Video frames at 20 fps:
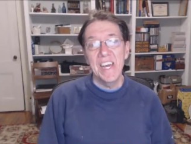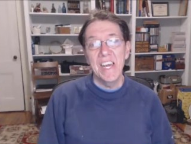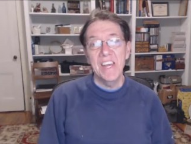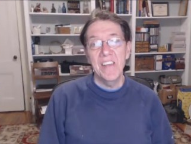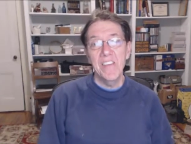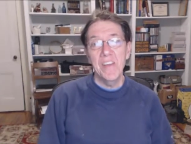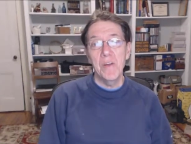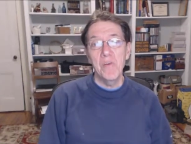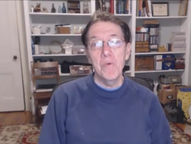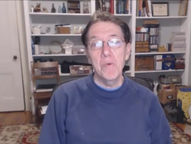
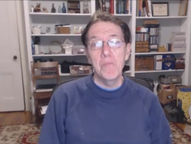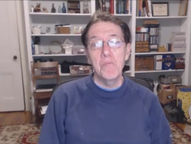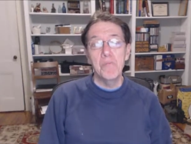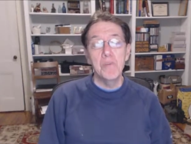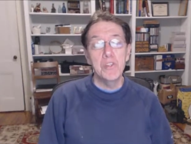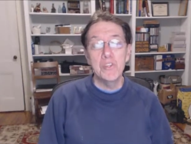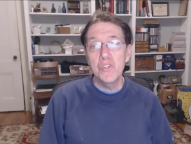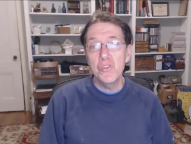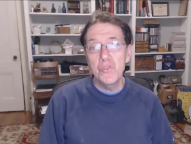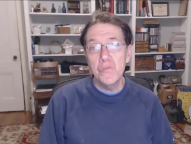And they will
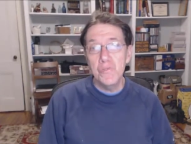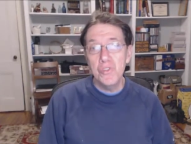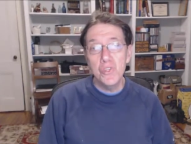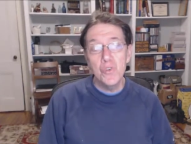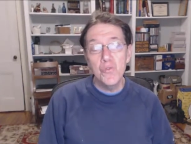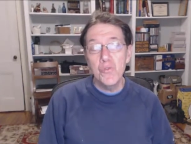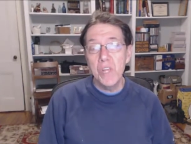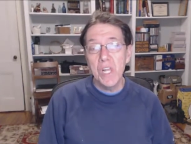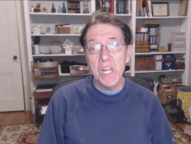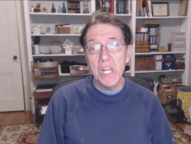push you
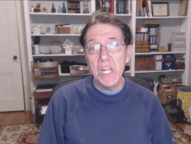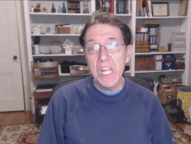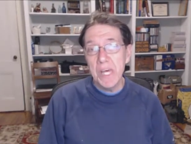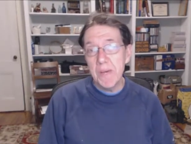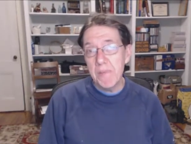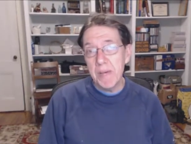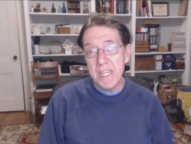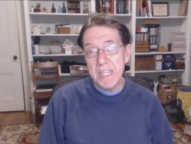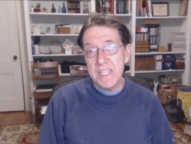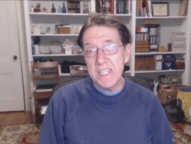to the
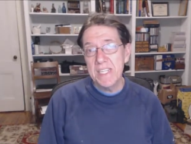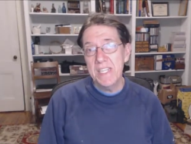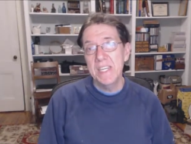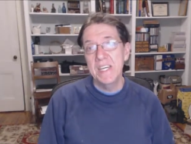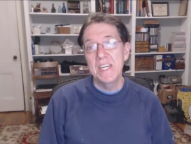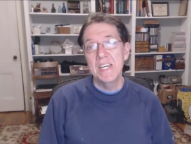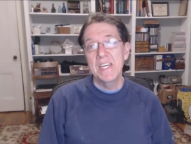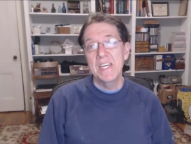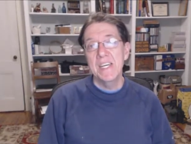limit.